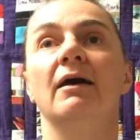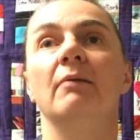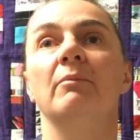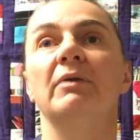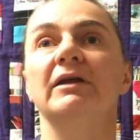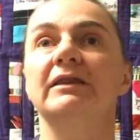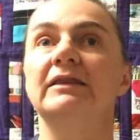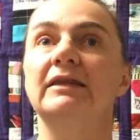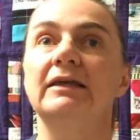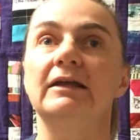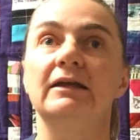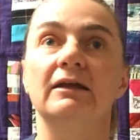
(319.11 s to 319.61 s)

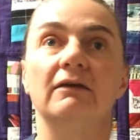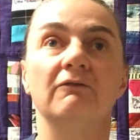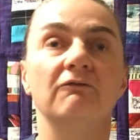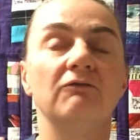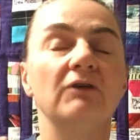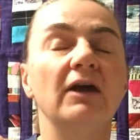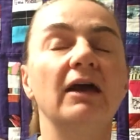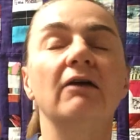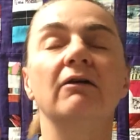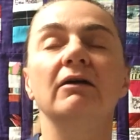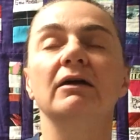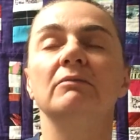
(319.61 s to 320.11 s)
But the
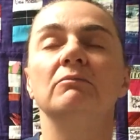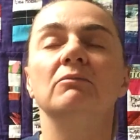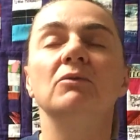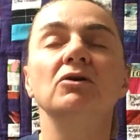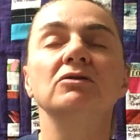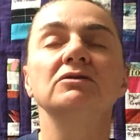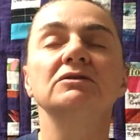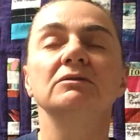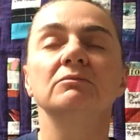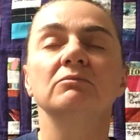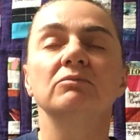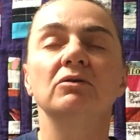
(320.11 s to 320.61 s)
very
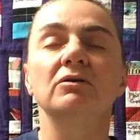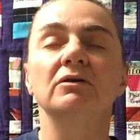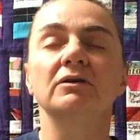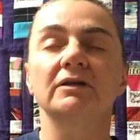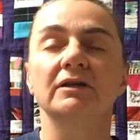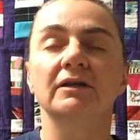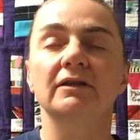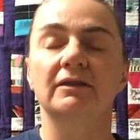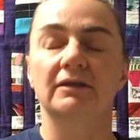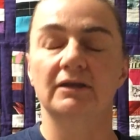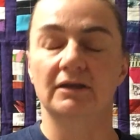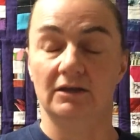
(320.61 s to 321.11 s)
most
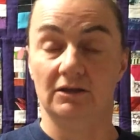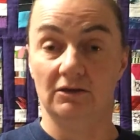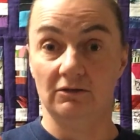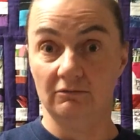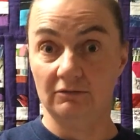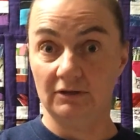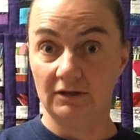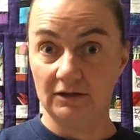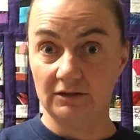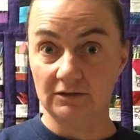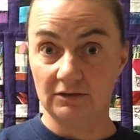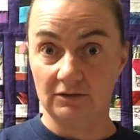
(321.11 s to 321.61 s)
important thing you
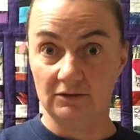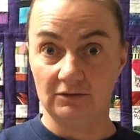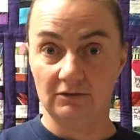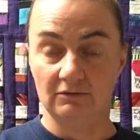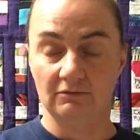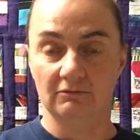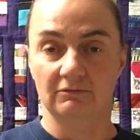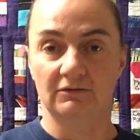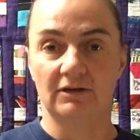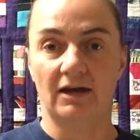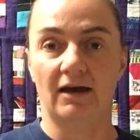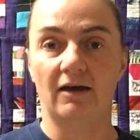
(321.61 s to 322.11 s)
need to
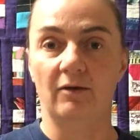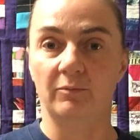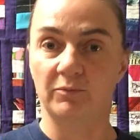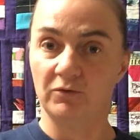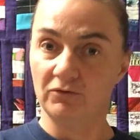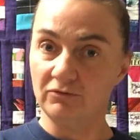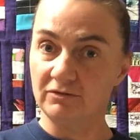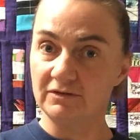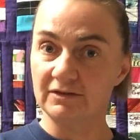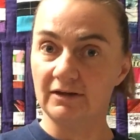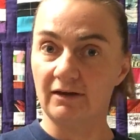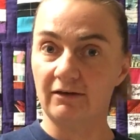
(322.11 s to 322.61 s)
do to help
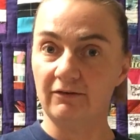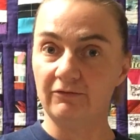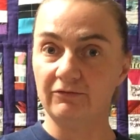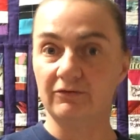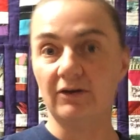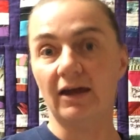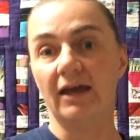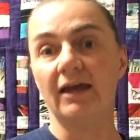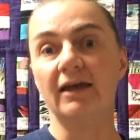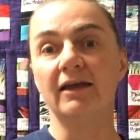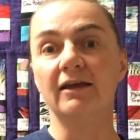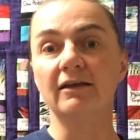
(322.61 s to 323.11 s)
yourself
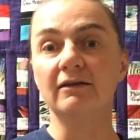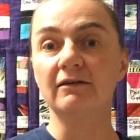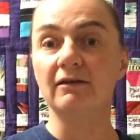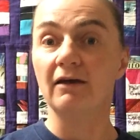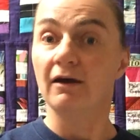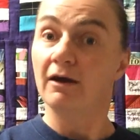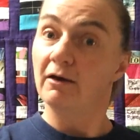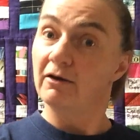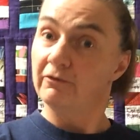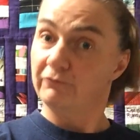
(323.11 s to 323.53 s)
and